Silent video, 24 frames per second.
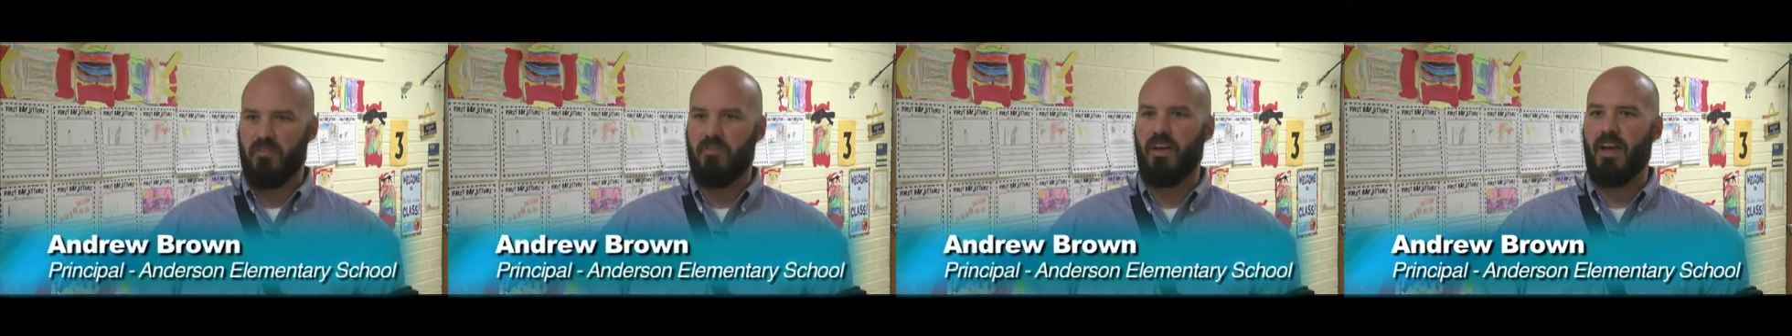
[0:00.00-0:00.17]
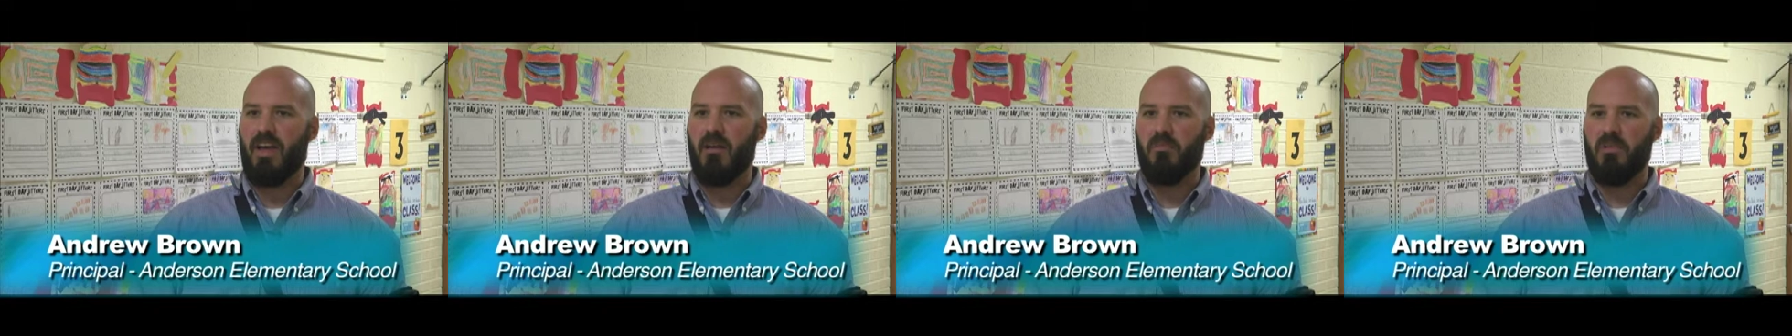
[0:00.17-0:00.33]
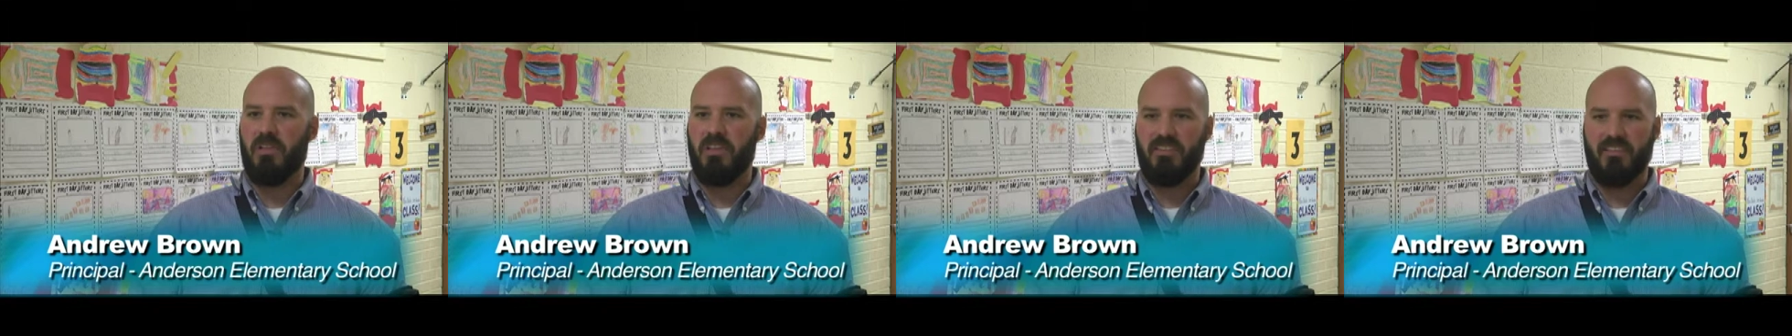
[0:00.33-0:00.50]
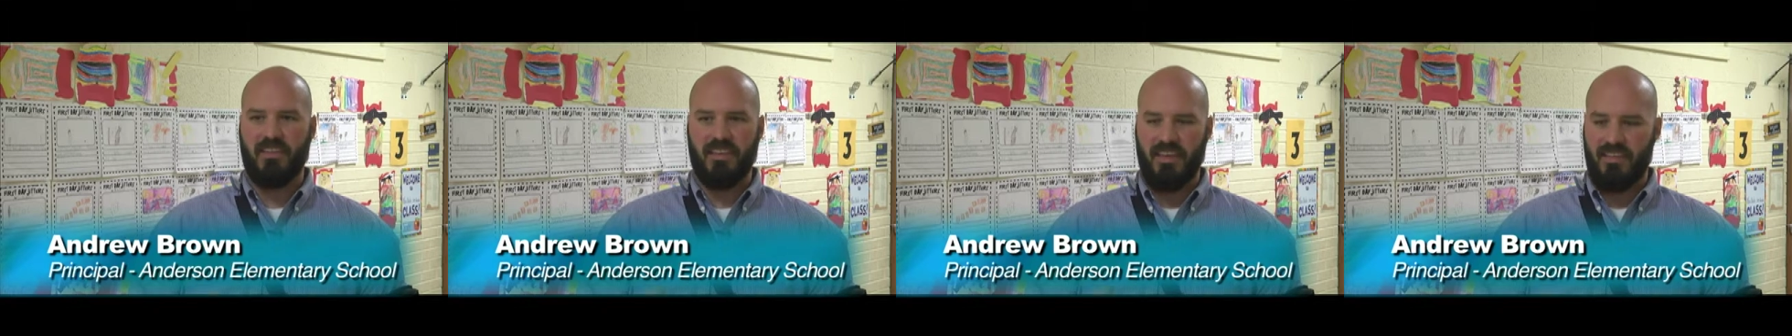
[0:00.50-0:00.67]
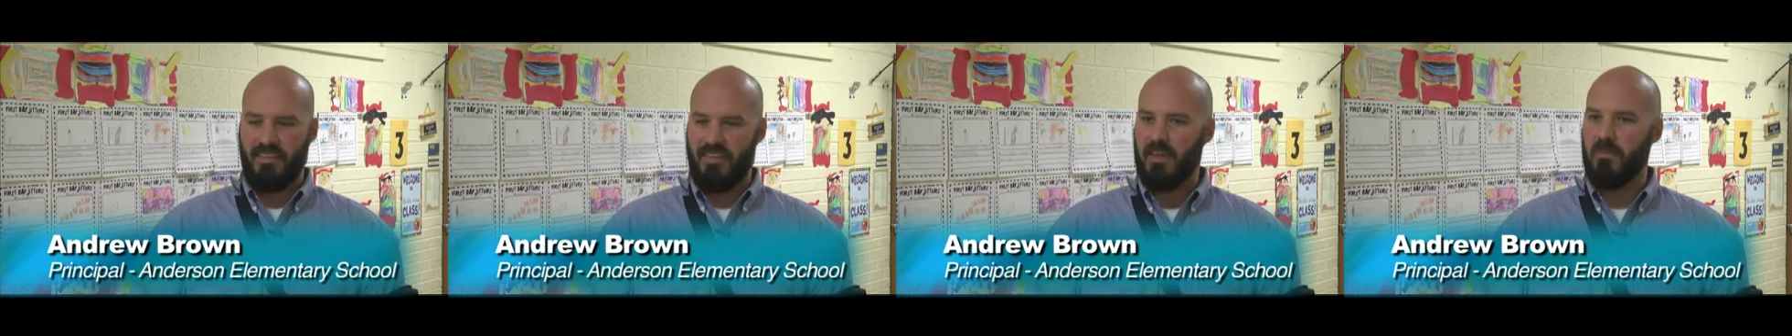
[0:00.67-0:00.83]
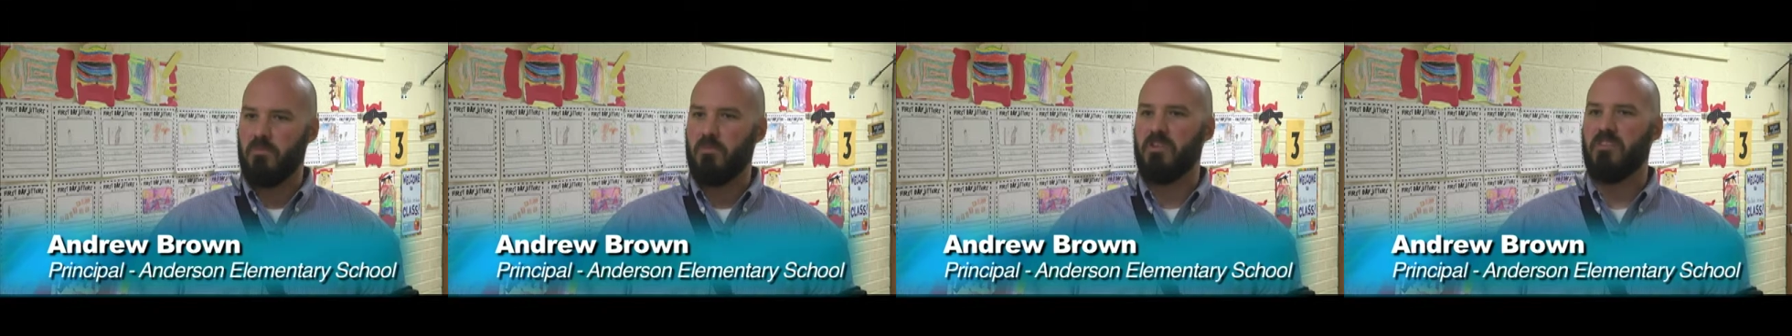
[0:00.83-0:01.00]
families and
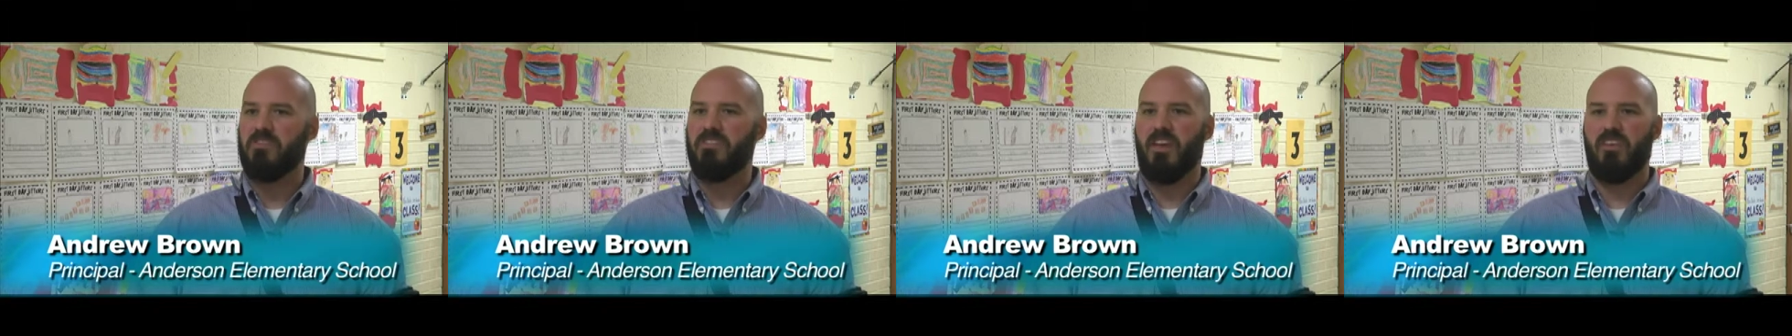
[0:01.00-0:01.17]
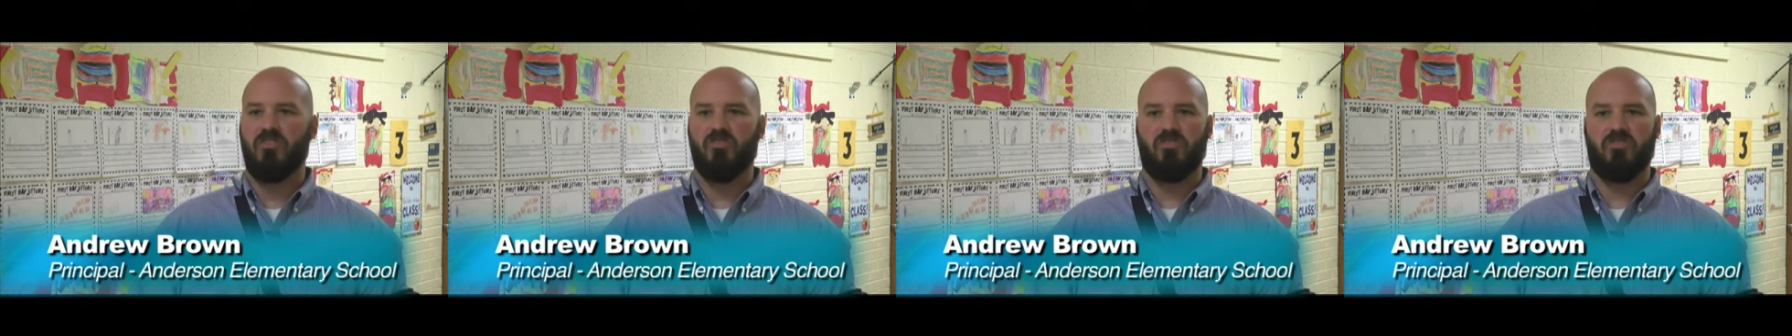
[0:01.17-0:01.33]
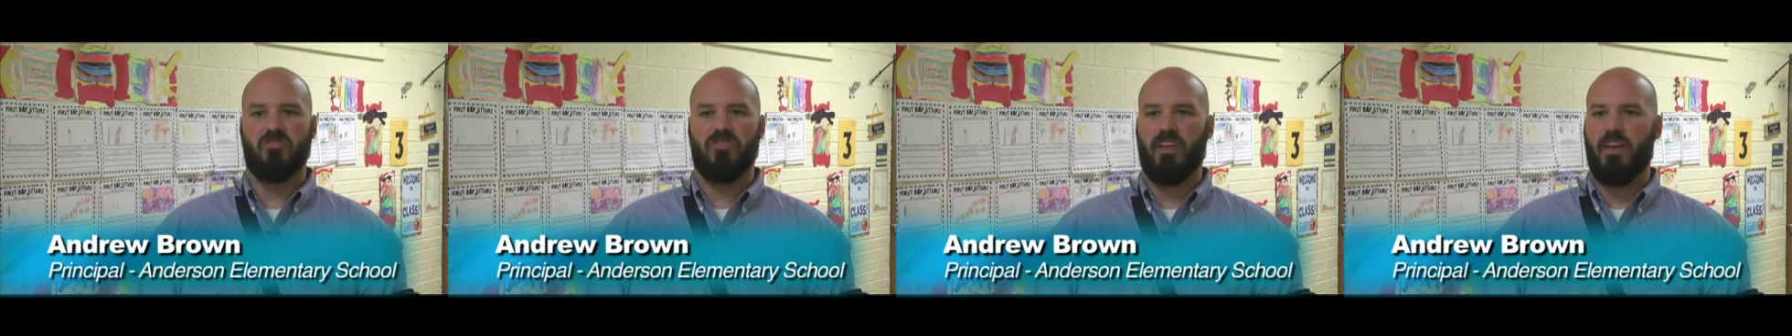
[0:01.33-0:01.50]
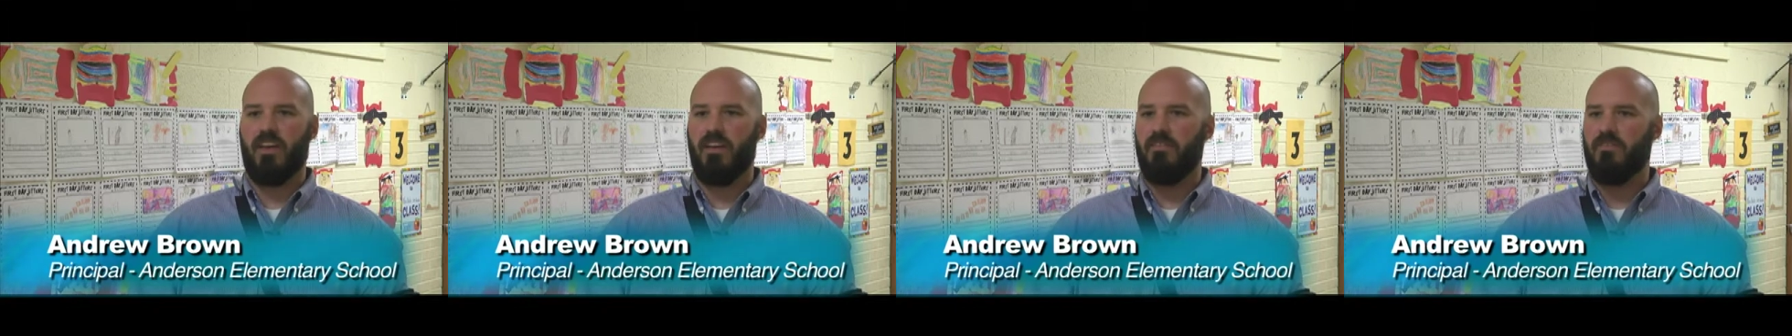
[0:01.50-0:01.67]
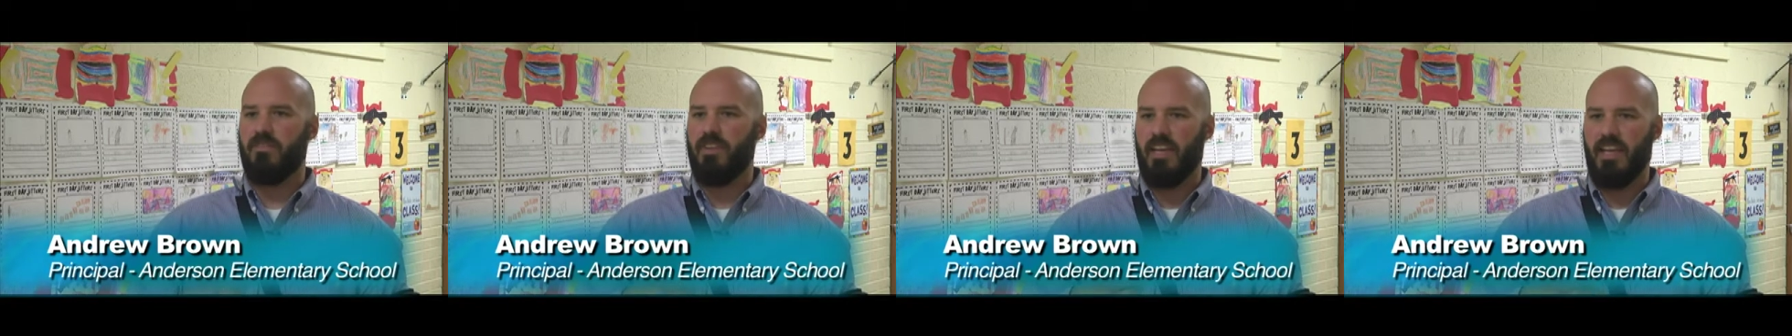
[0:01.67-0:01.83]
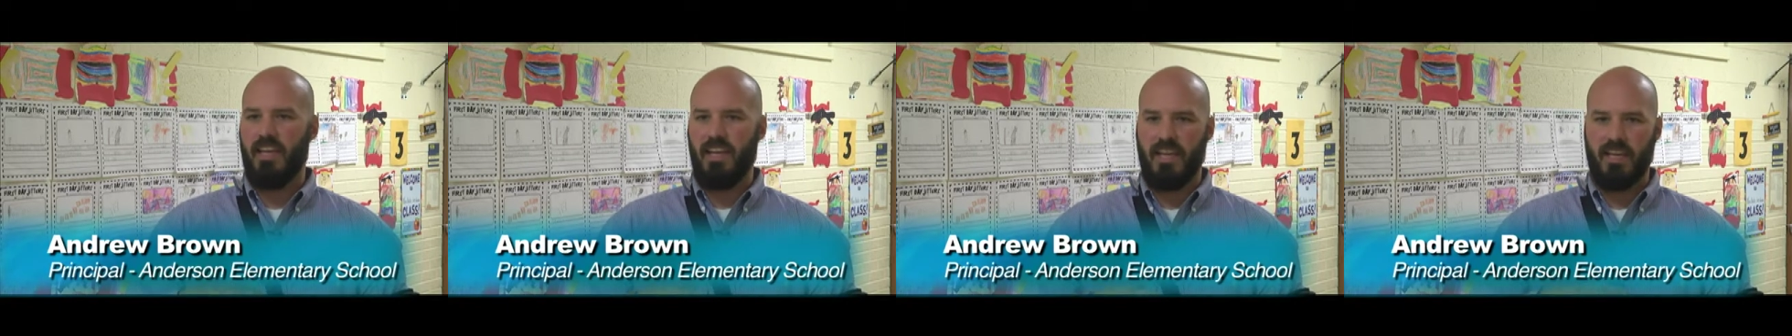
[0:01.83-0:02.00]
getting the immunizations they've
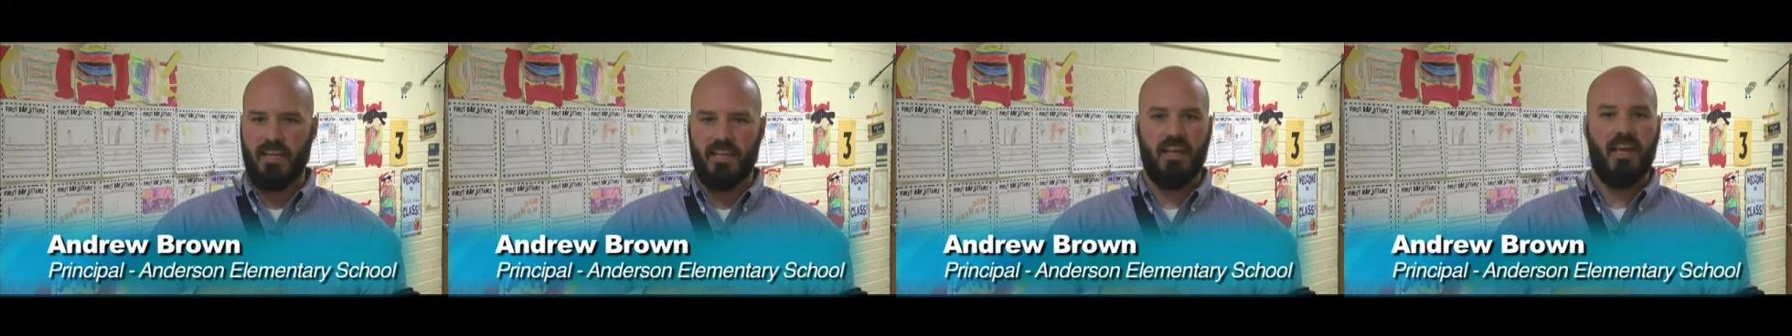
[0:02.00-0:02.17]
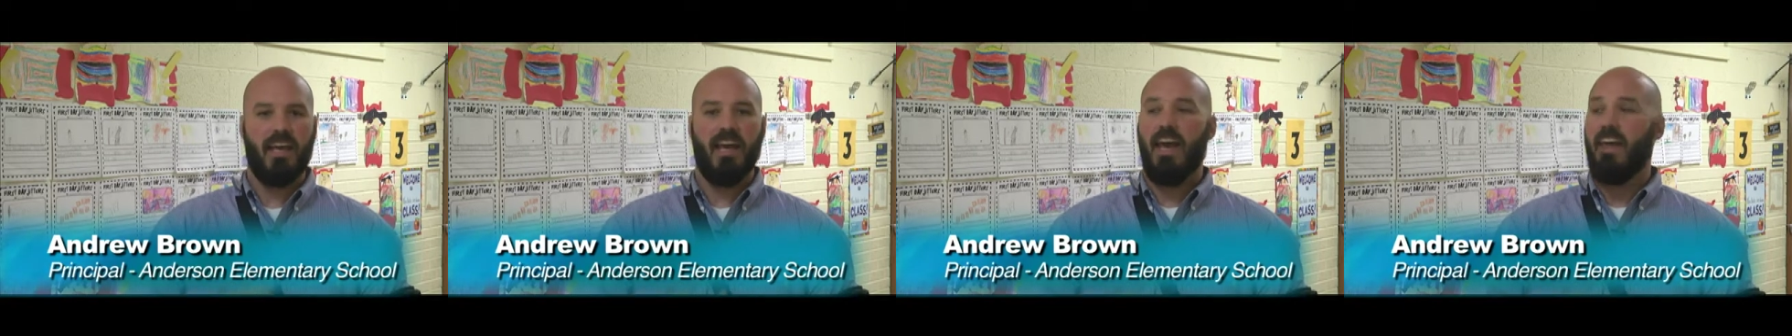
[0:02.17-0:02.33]
needed,